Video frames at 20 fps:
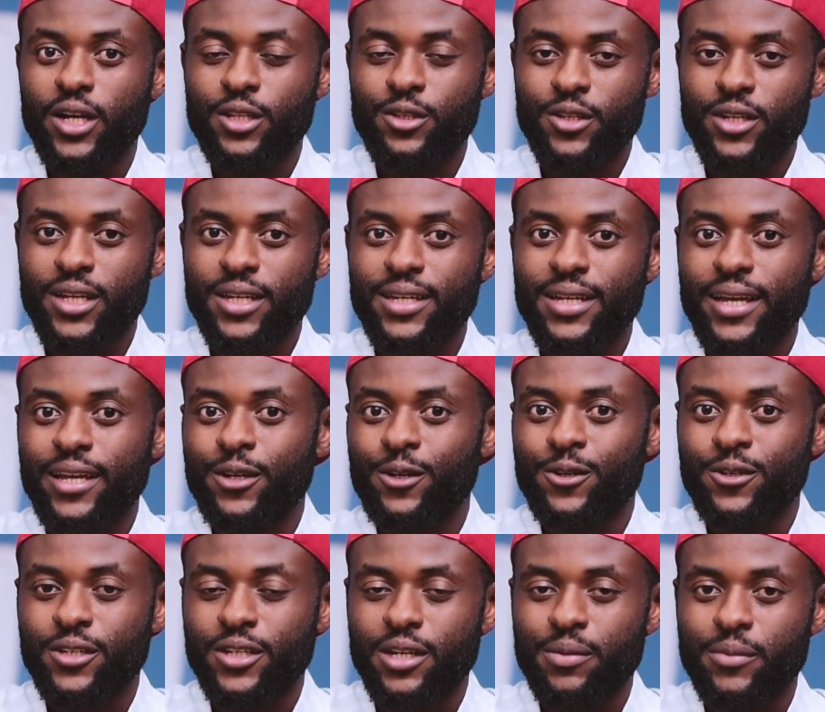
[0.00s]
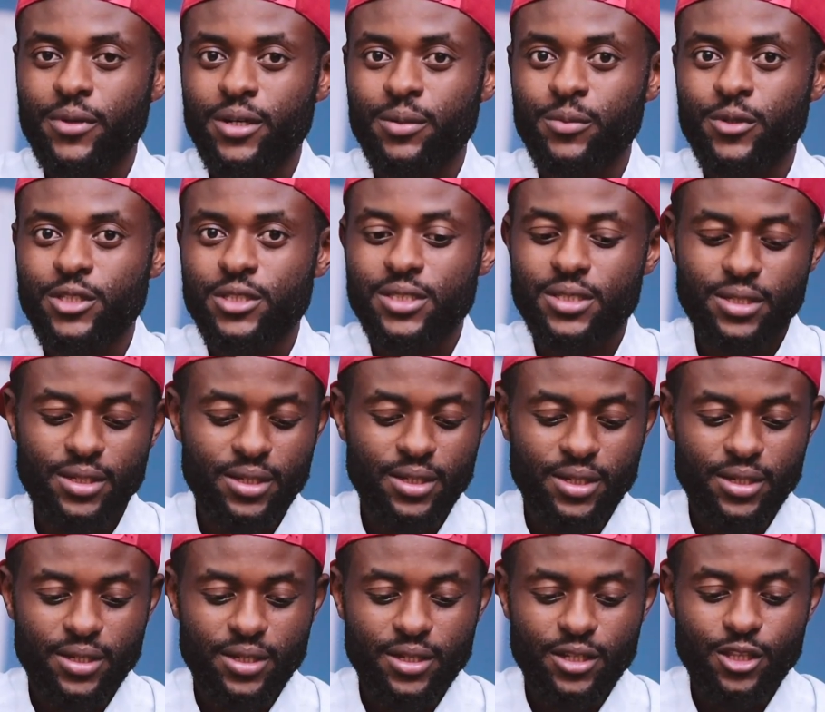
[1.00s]
another Nikon camera, but
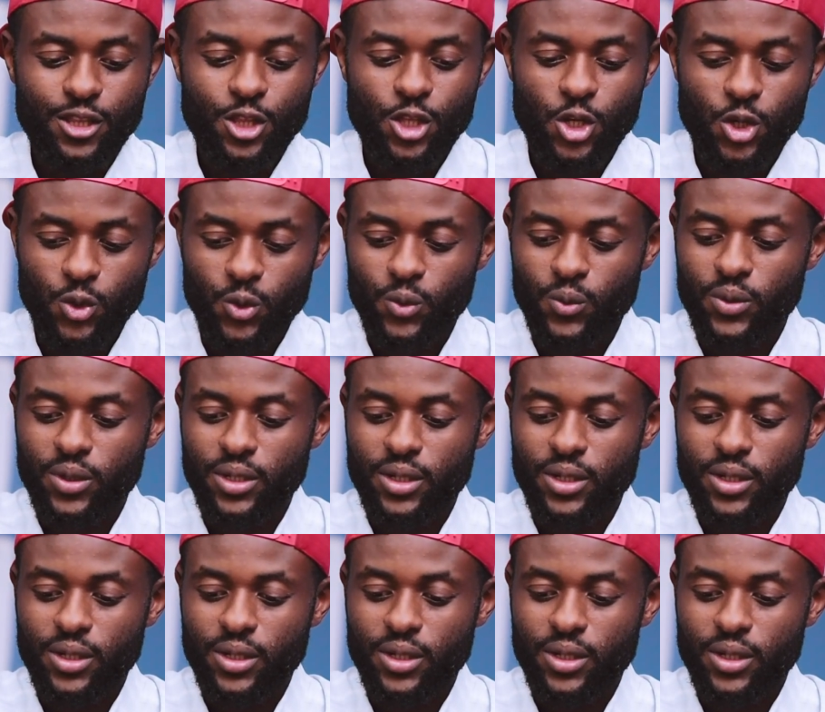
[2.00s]
no.